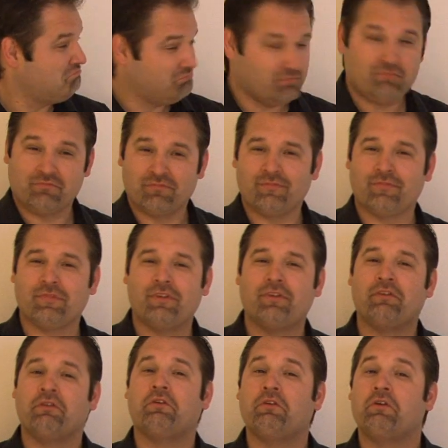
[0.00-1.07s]
Let's set those
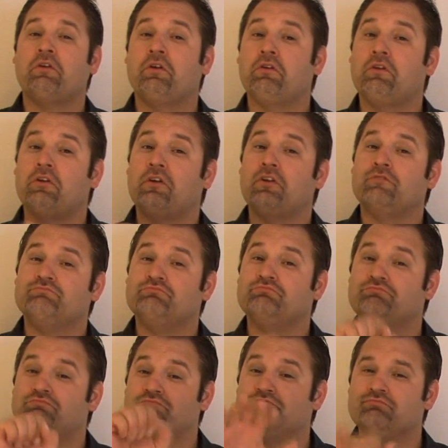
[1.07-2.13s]
aside for a moment.
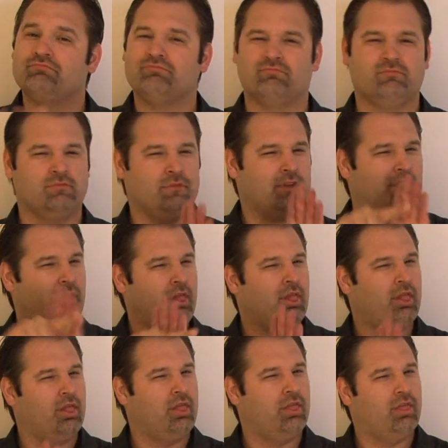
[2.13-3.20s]
And
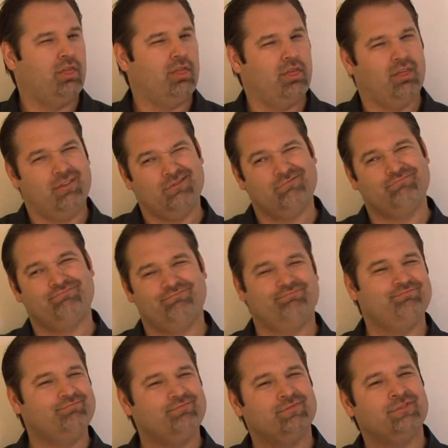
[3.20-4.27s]
now I would like to discuss the
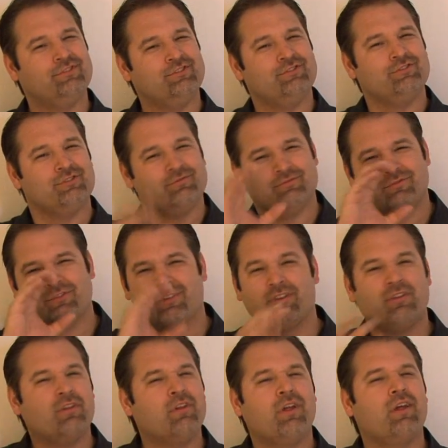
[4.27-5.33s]
cons as
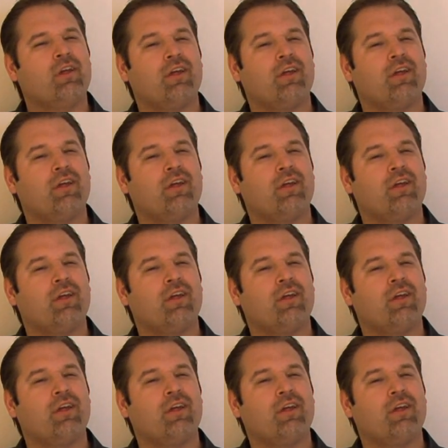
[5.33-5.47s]
far as